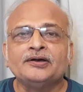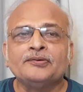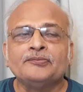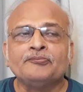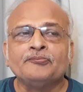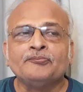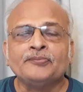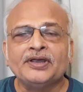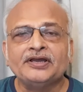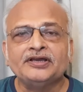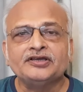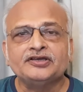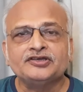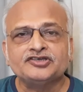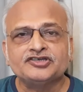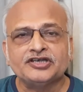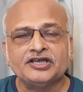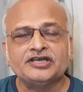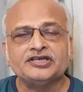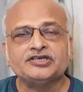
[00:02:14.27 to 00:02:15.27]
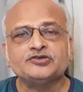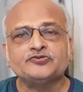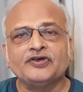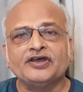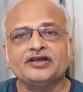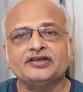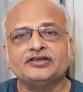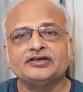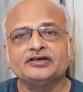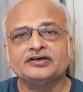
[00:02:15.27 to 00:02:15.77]
main change
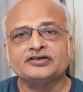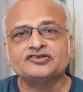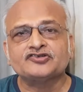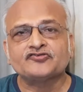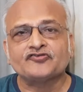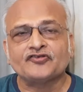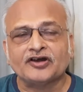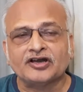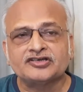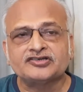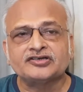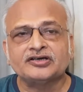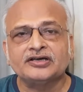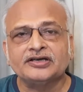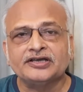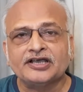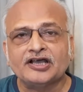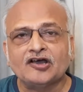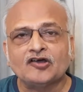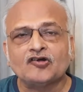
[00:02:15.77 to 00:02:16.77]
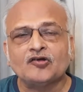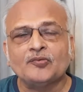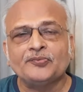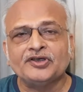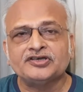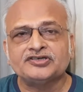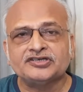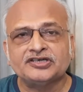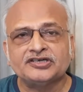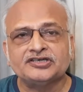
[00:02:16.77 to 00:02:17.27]
where the structural
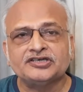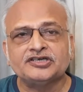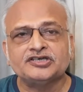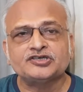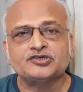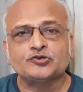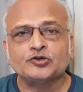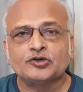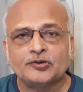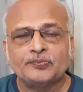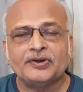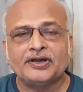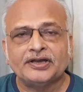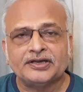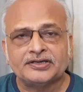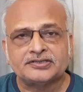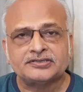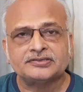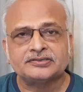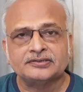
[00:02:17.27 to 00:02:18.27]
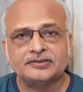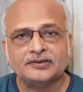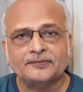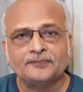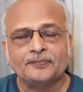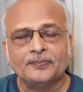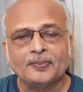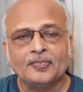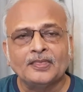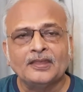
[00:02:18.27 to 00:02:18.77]
economic changes took place,
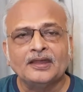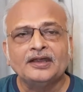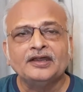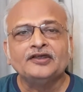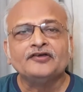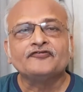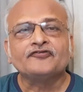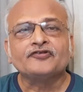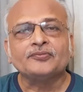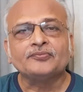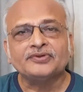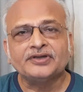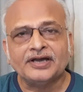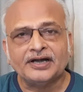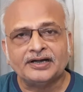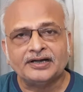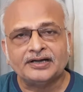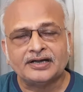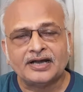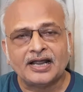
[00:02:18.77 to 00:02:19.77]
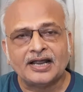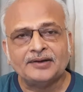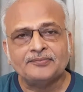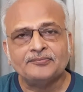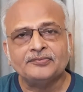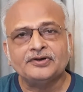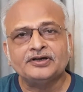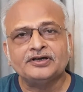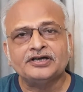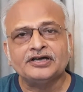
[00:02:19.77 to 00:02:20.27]
from that
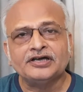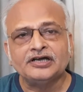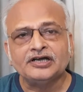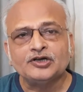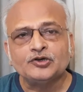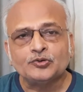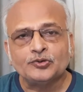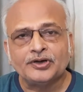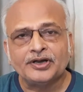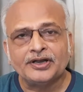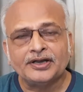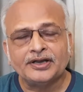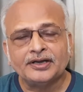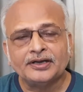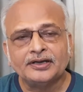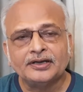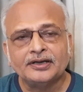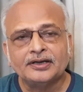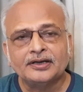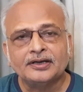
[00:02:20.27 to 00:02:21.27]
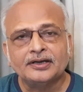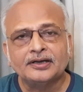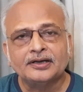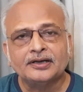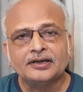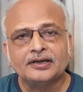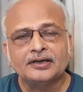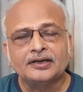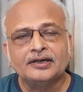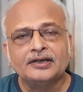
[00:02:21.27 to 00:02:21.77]
time till today,
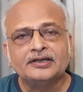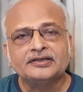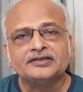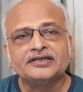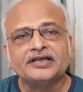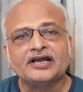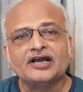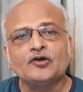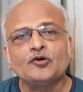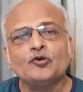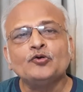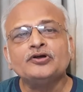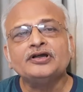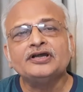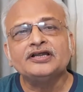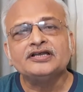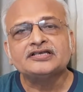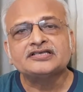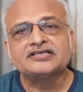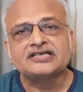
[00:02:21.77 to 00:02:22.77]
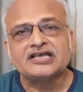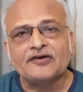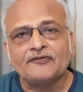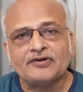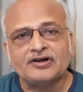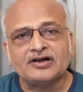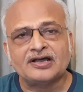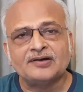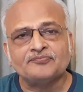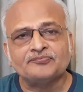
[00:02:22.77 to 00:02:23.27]
there are only
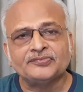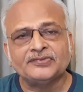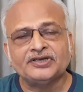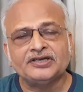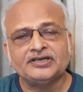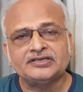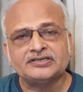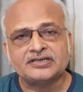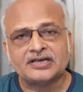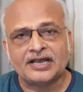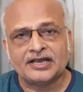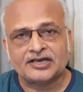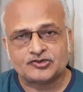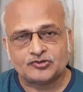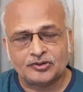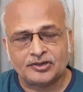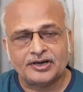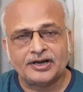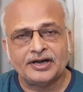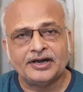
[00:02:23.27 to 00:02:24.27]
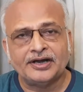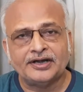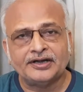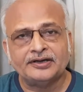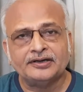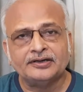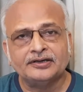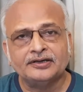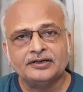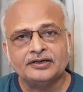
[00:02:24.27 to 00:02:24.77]
7 companies as on
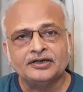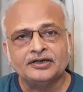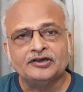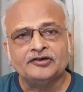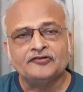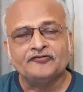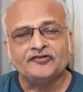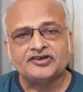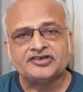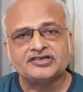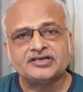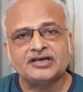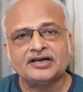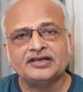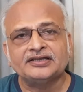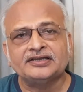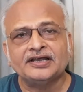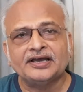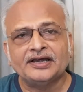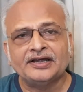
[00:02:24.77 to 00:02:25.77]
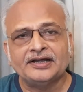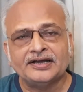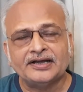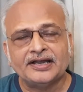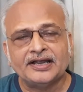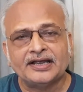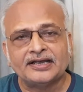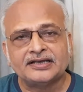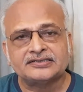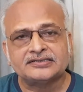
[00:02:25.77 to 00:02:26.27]
date which are in the
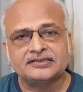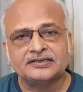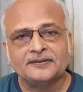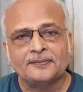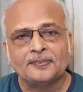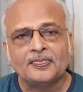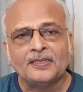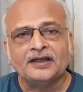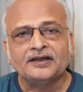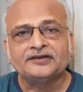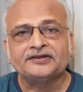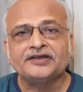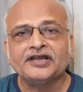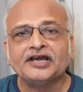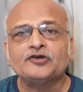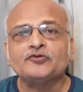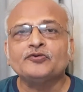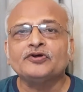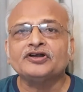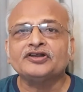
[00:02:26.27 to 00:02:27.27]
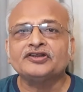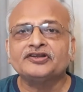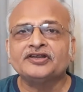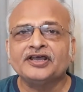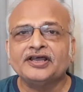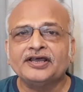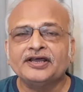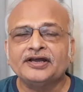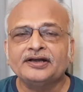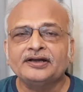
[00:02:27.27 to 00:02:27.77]
index that were
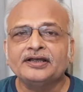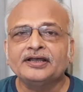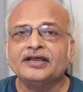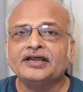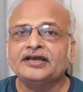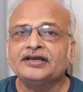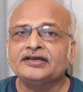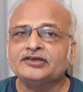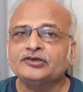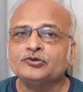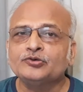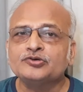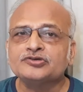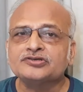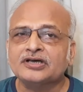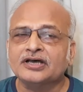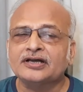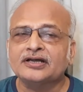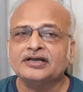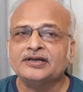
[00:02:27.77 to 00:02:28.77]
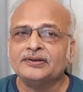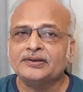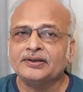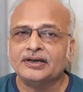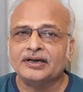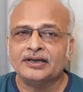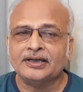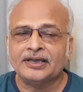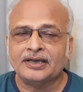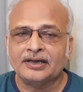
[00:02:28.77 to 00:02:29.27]
there in those
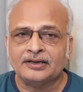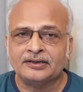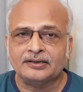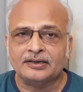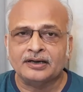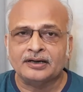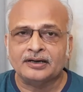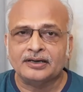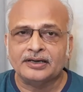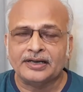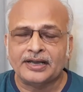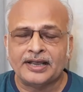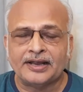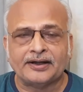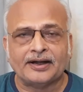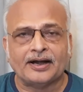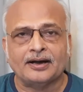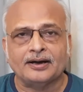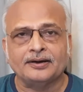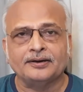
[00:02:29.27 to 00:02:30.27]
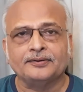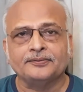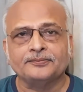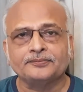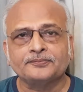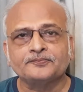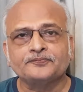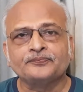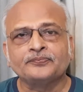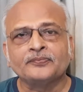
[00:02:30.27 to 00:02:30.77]
early era.
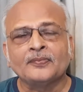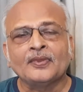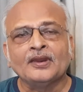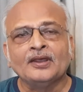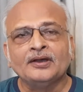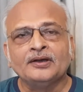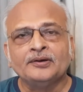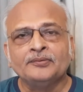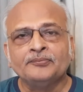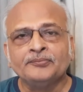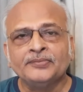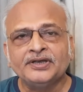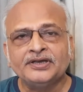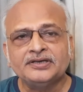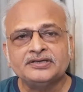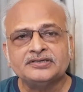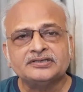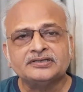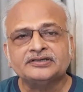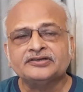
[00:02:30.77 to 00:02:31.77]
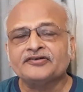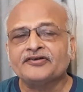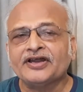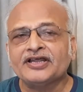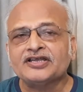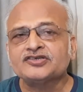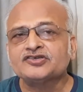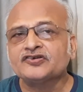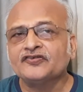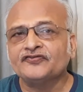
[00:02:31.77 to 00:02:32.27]
Means the
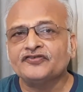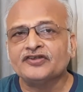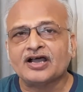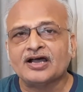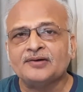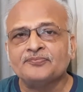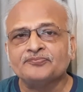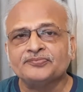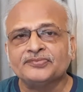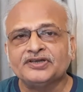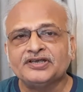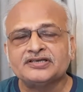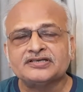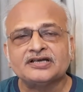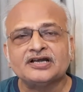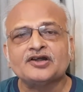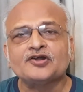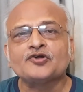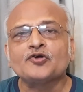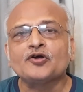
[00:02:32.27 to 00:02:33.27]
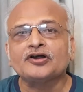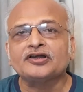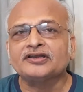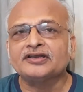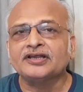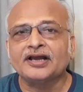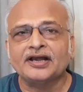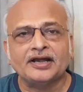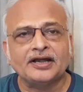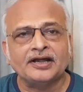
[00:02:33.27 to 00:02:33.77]
rest of the companies are not
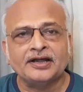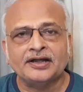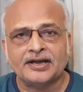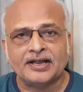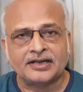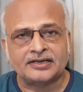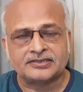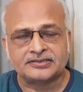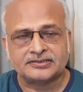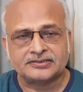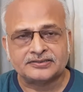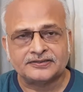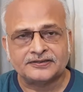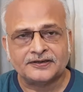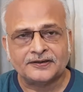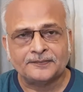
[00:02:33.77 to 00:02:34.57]
there in index.